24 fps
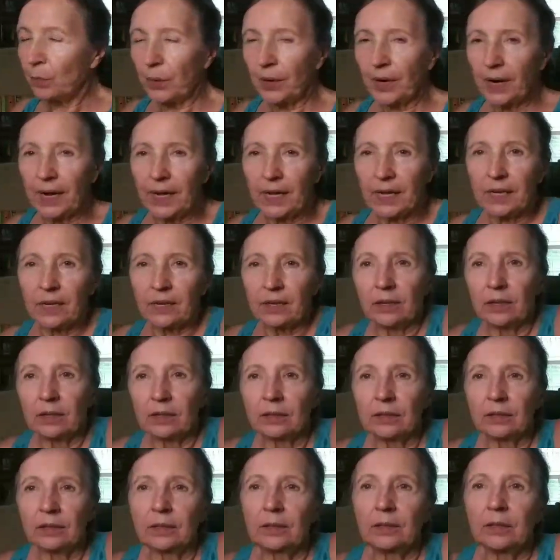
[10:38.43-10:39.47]
break.
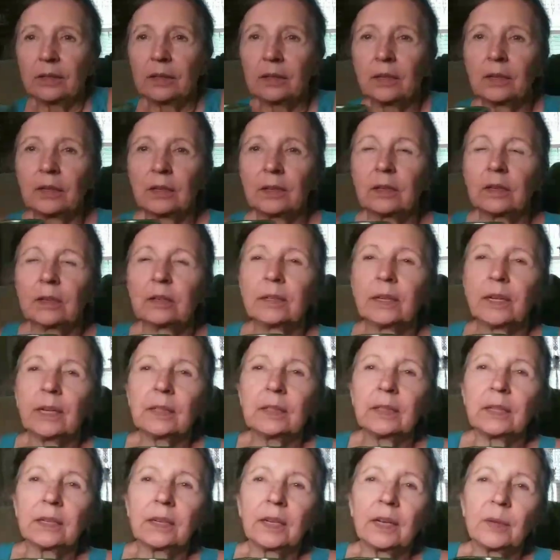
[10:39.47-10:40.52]

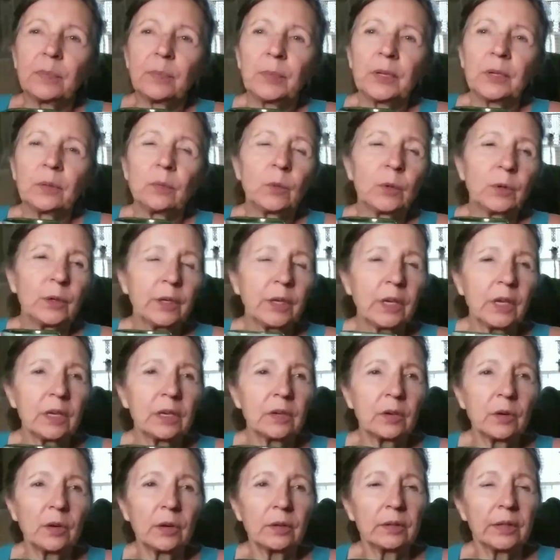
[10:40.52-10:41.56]
Not that I've been
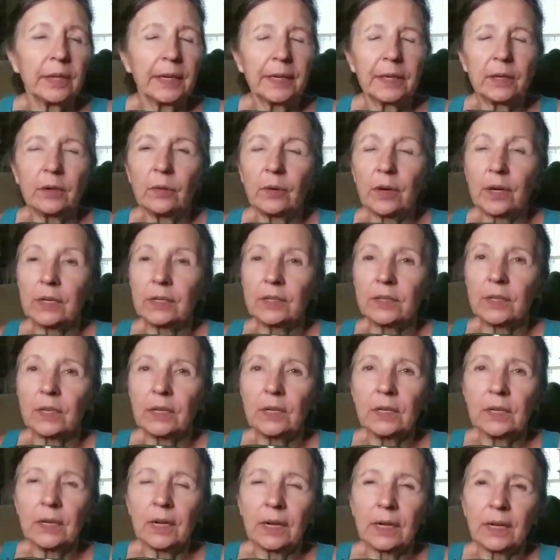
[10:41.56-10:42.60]
working cr like
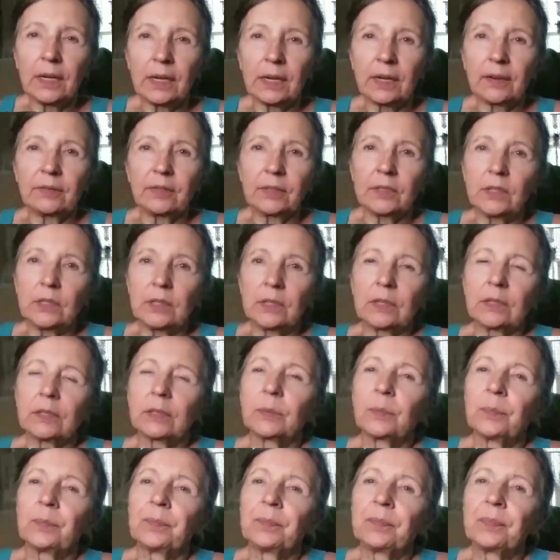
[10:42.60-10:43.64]
crazy, I haven't.
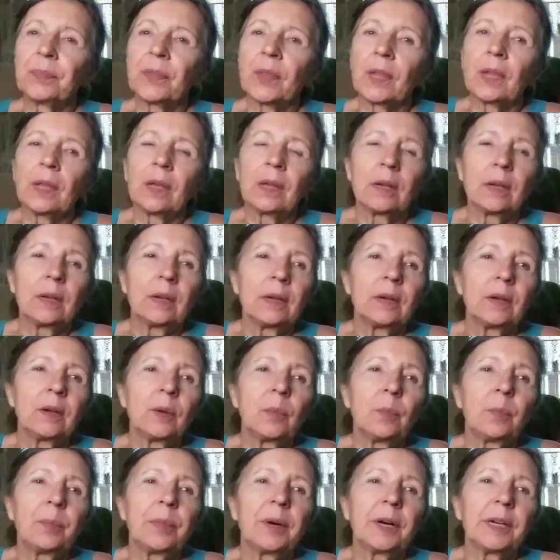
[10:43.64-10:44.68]

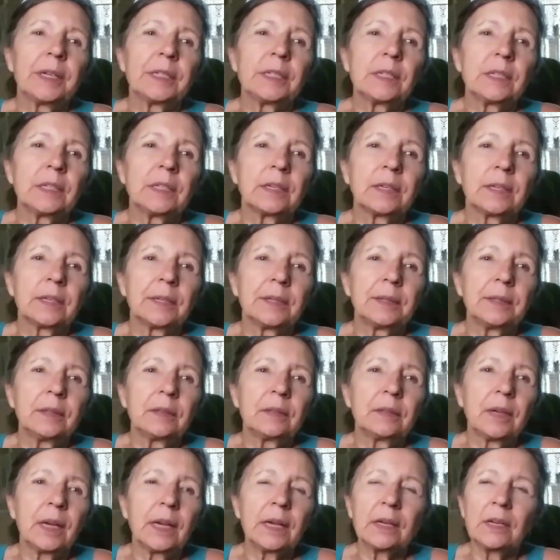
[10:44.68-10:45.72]
But, uh,
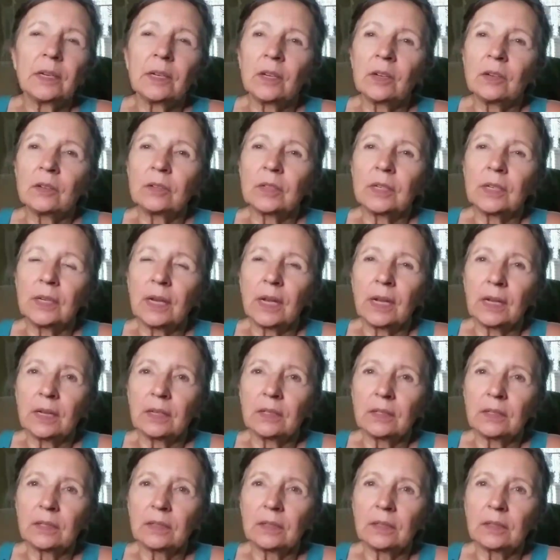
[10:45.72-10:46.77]
I don't know,
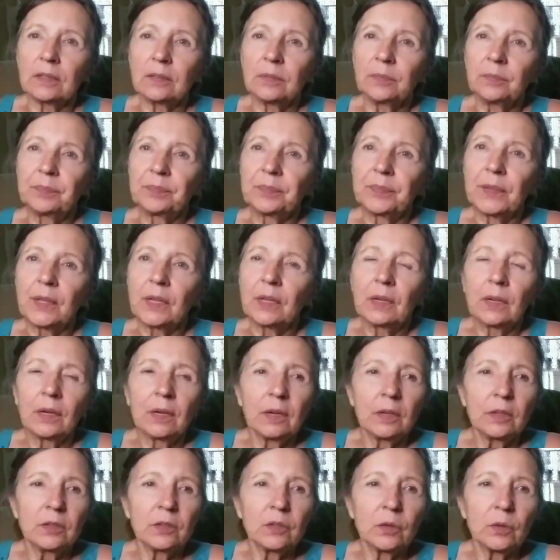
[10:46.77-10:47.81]
today's a
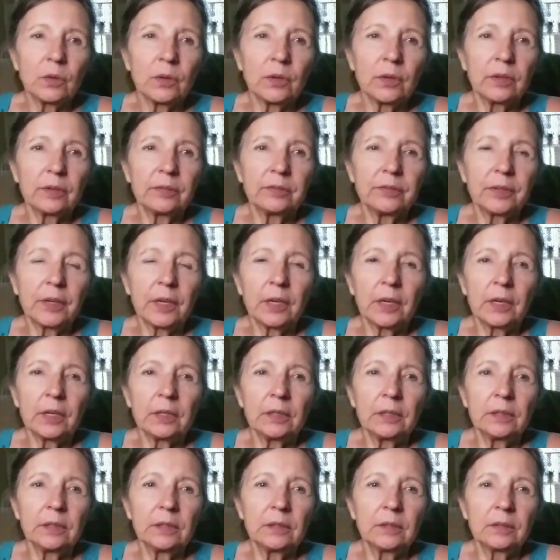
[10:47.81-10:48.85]
sort of
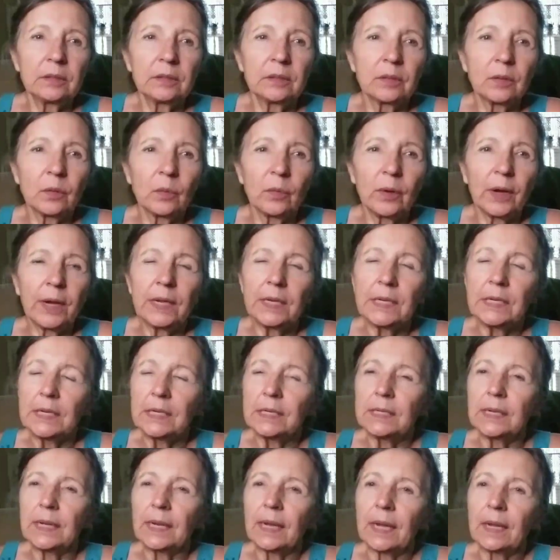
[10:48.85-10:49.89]
a
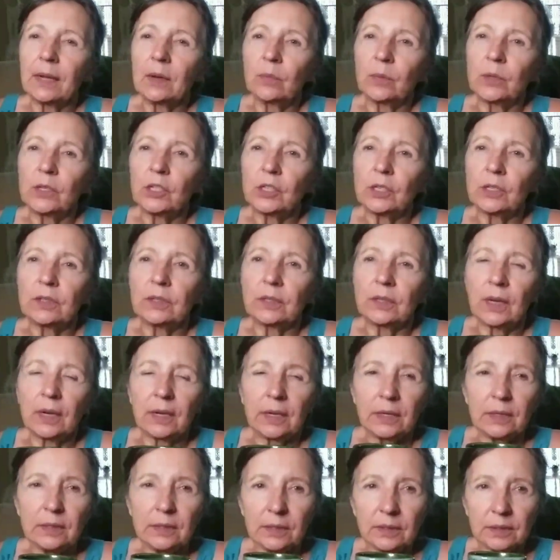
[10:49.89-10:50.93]
rainy day, which is
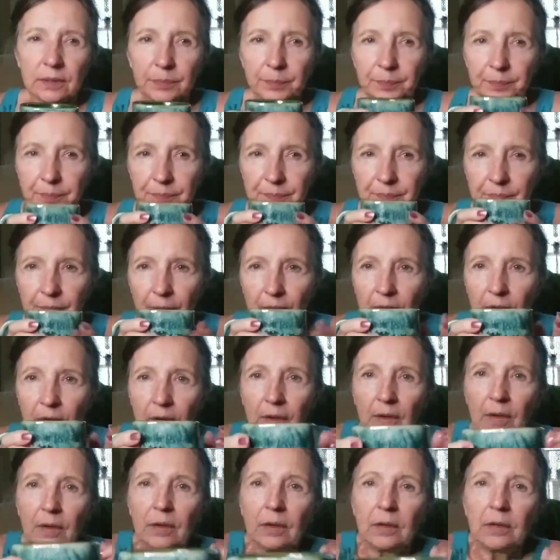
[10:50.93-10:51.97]
nice.
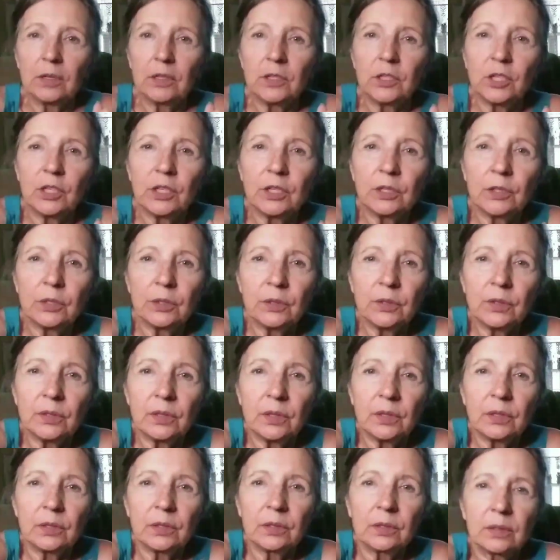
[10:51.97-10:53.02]

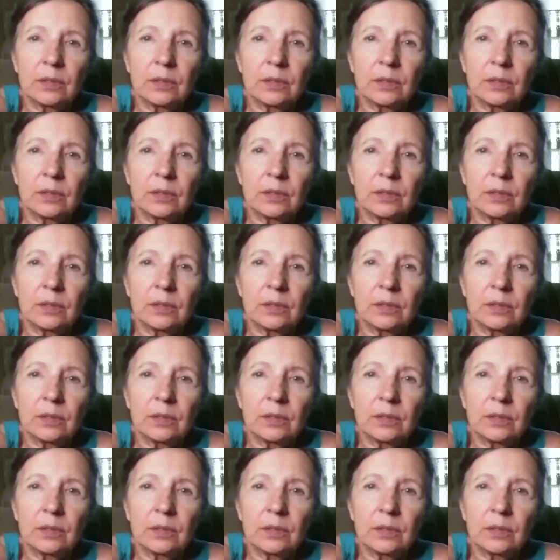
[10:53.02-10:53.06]
Cheers.